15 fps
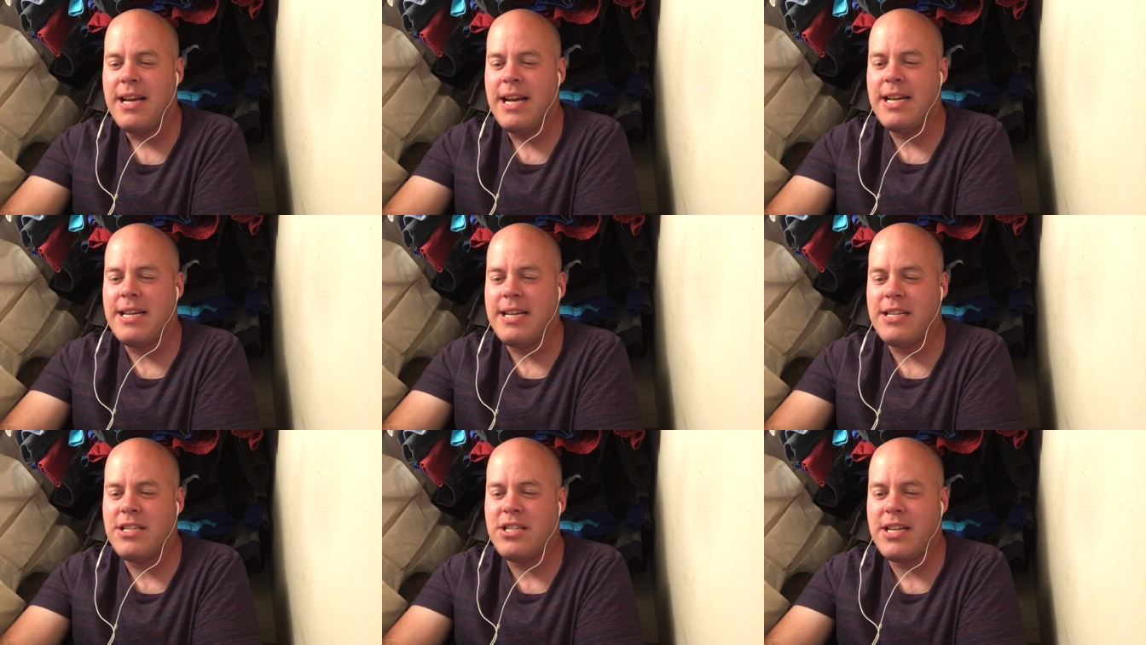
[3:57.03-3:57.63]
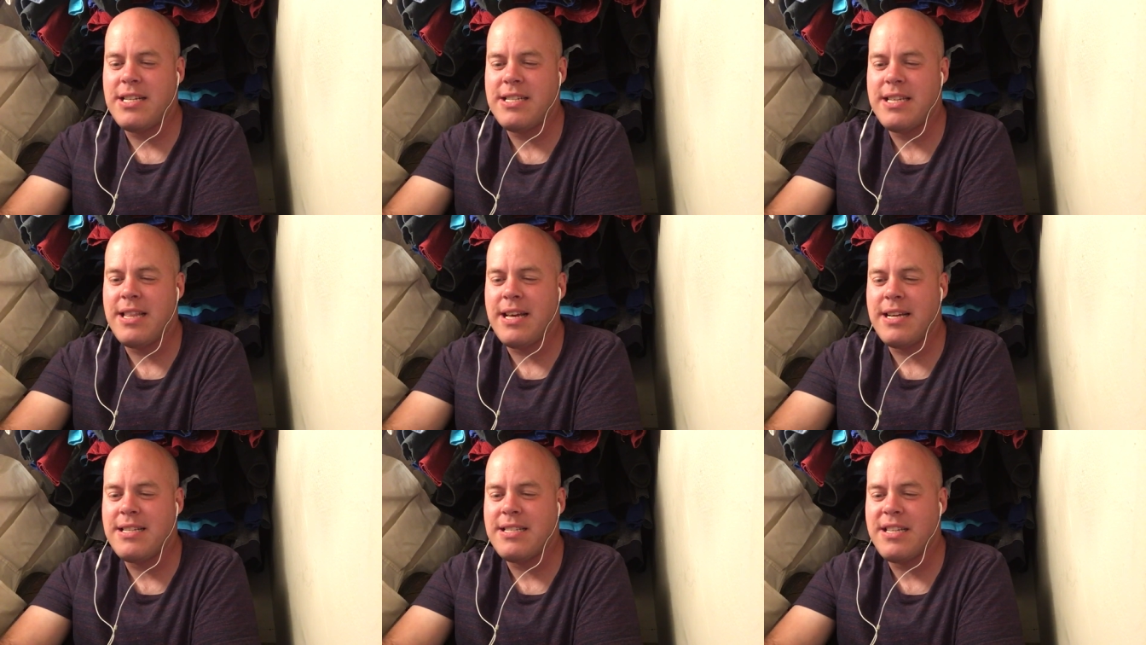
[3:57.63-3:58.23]
and to chasten
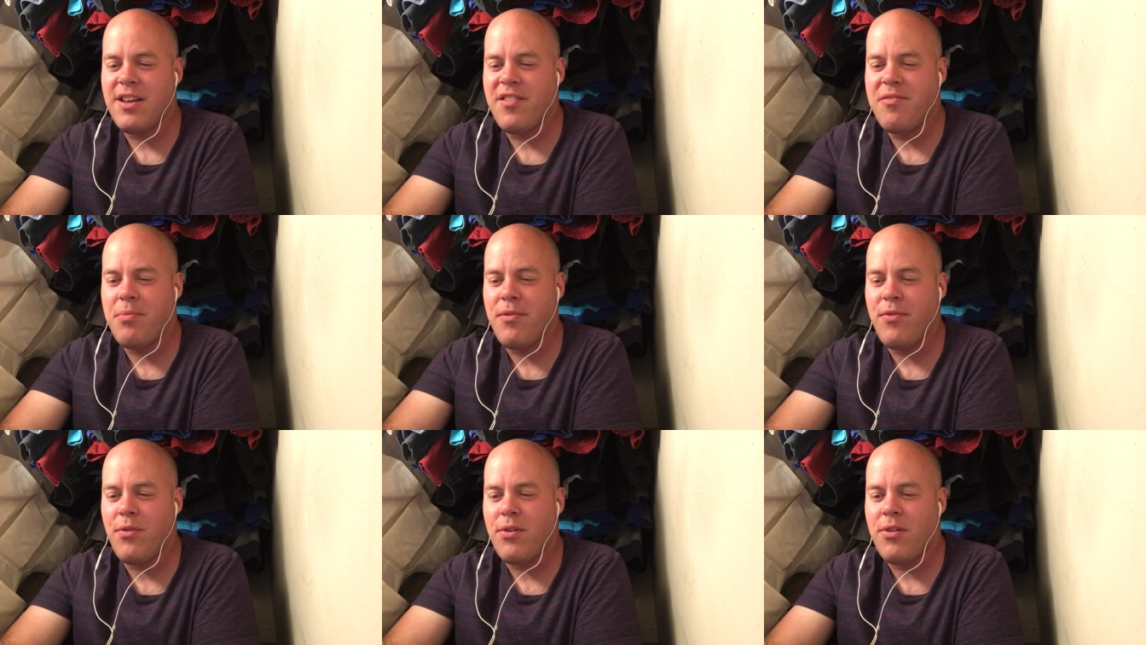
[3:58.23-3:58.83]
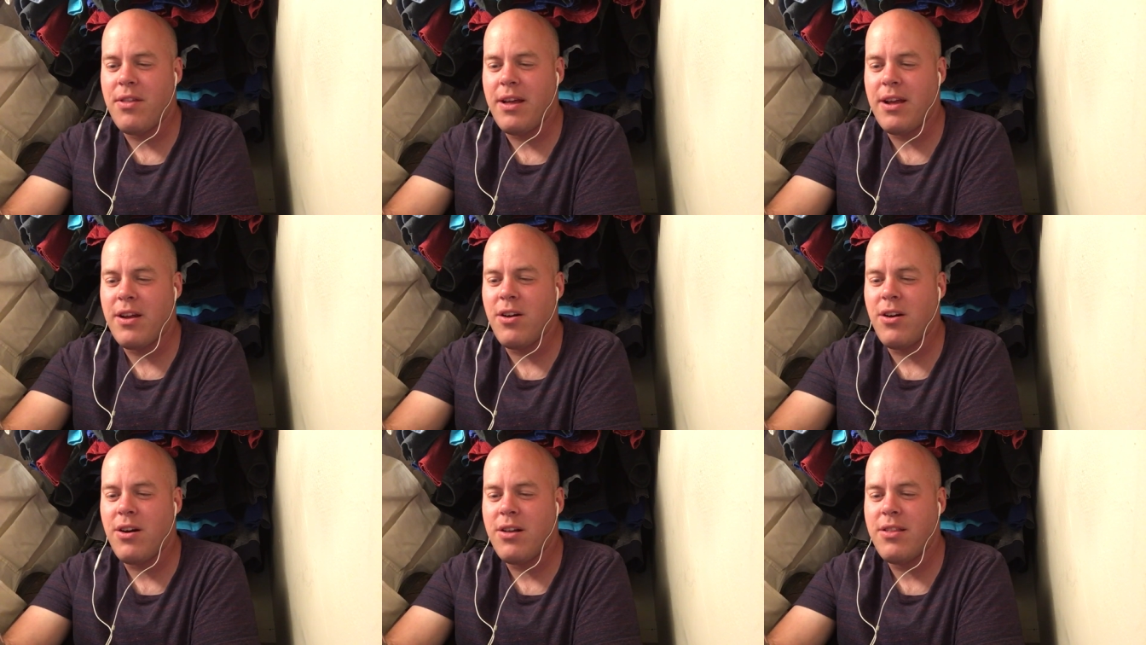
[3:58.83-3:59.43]
thyself before thy
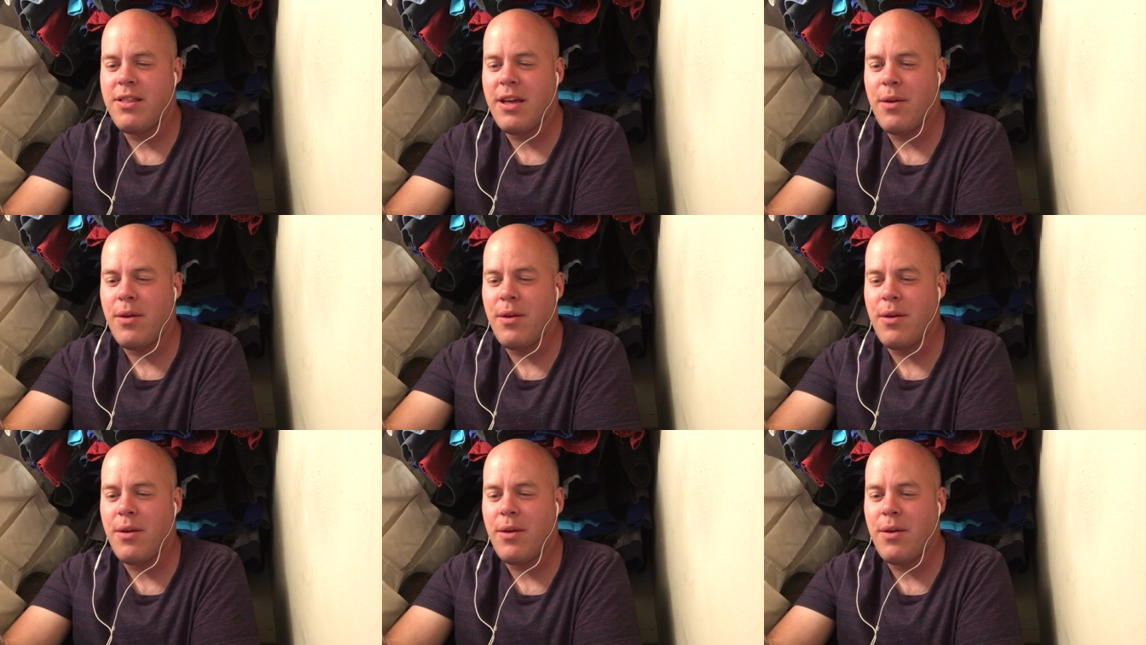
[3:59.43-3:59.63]
God, thy